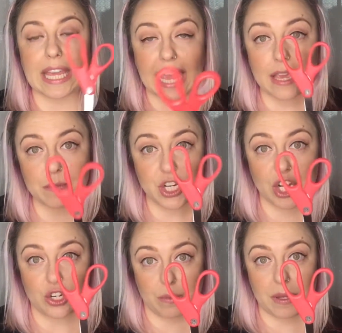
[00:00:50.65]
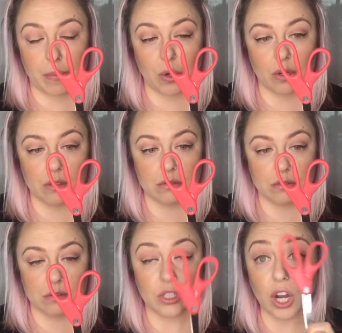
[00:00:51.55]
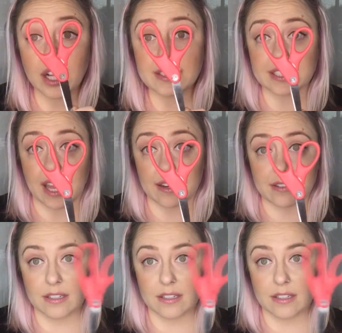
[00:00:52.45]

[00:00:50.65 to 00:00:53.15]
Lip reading: game changer, people. Godsend.